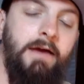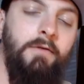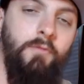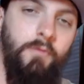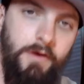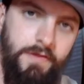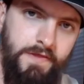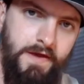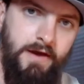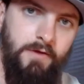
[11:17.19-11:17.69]

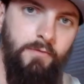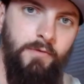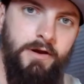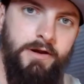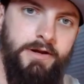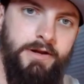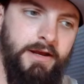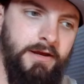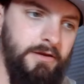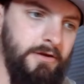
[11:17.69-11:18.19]
with that
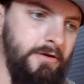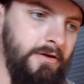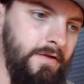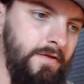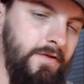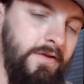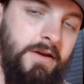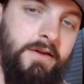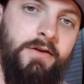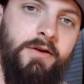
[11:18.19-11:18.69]
one dealer
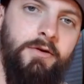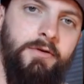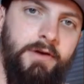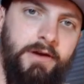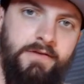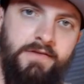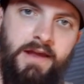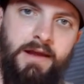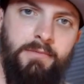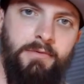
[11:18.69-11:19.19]
instead of
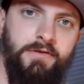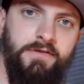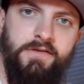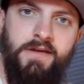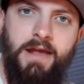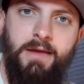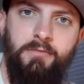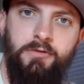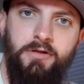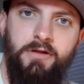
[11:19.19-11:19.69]
going table to
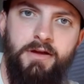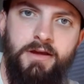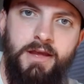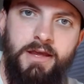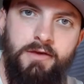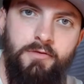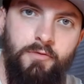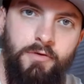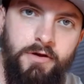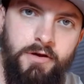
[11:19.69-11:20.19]
table like
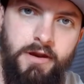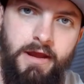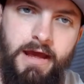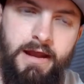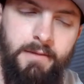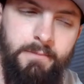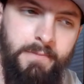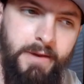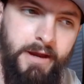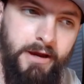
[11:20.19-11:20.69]
you would
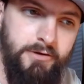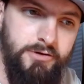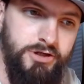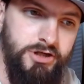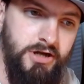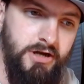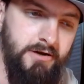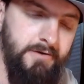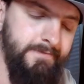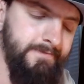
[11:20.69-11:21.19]
at a bigger
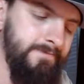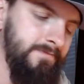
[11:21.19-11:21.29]
show.